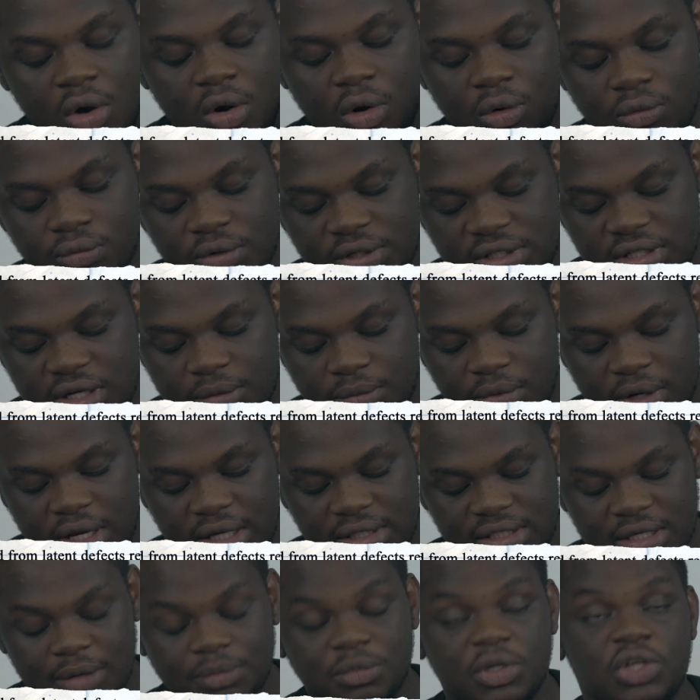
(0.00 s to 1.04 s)
on reasonable
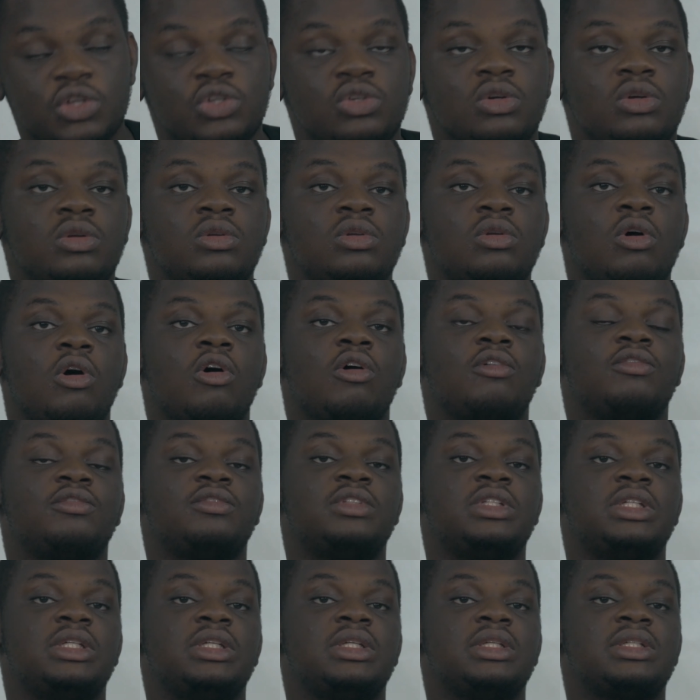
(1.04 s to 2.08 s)
examination of
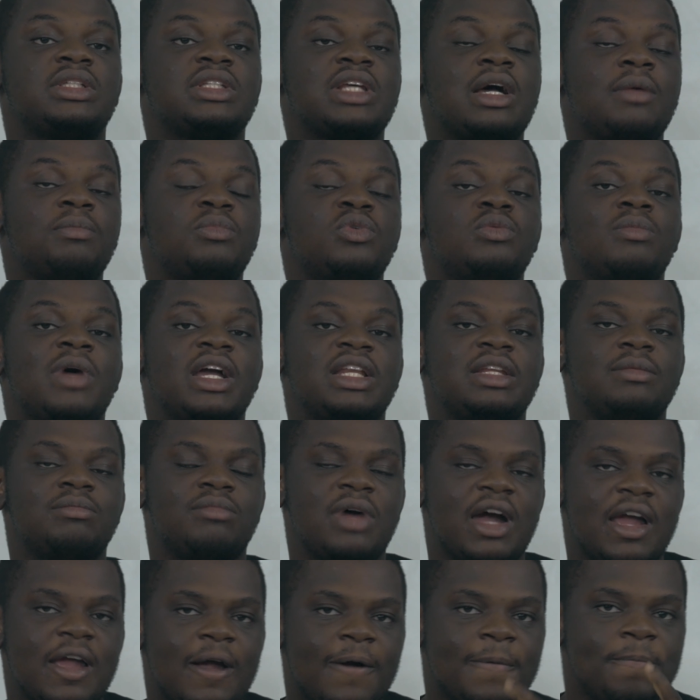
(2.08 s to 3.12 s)
the sample by the
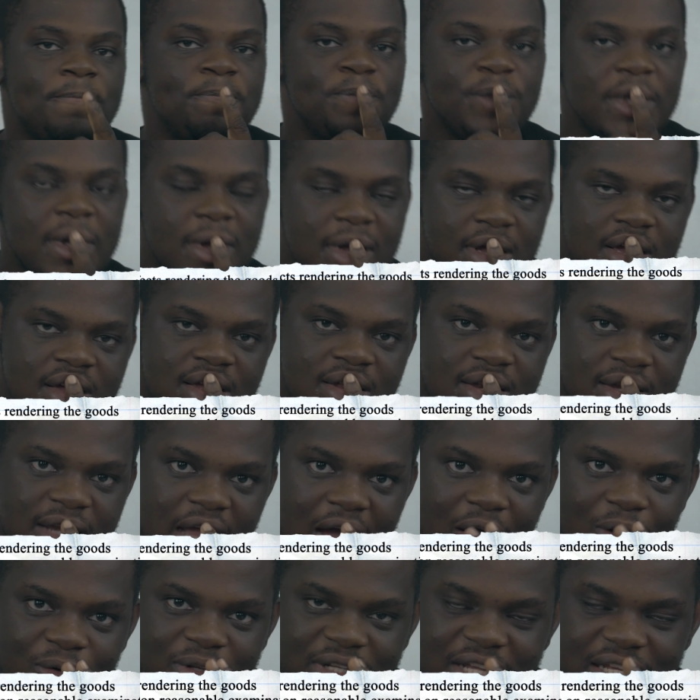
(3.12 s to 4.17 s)
buyer.
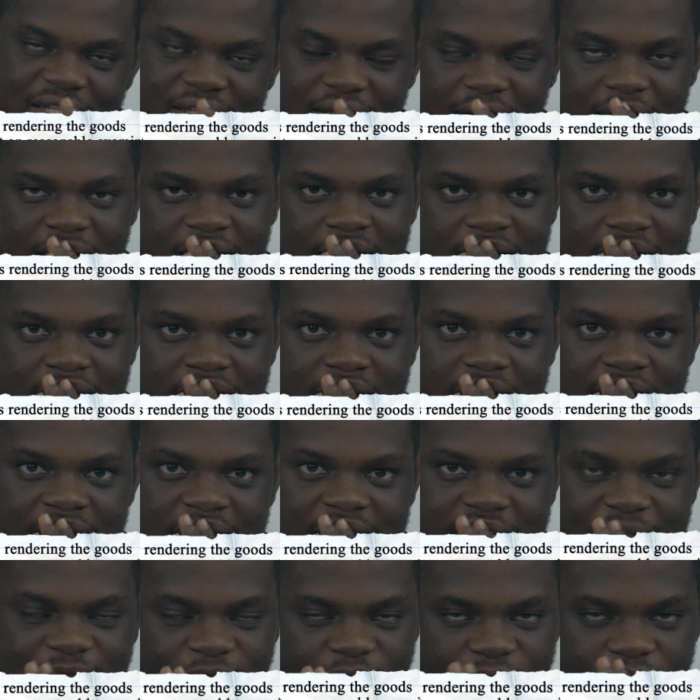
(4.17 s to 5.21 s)
Now,
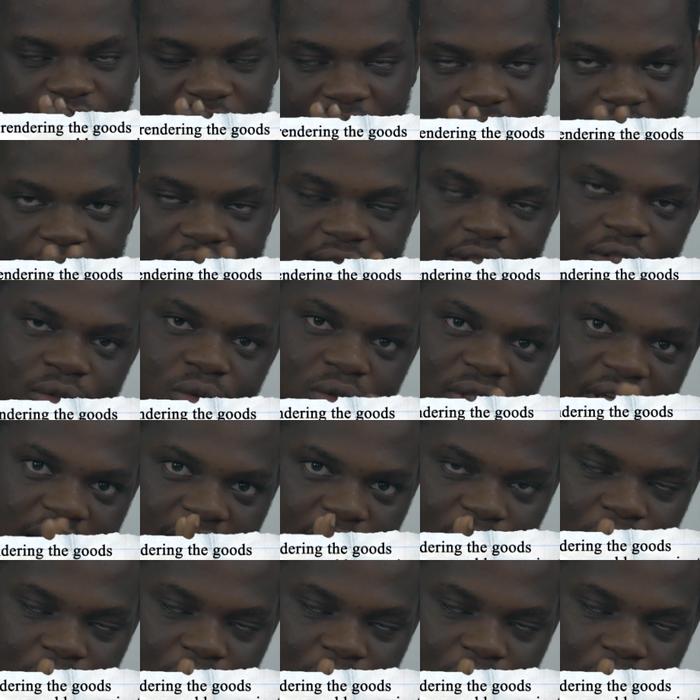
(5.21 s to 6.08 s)
it's very easy to get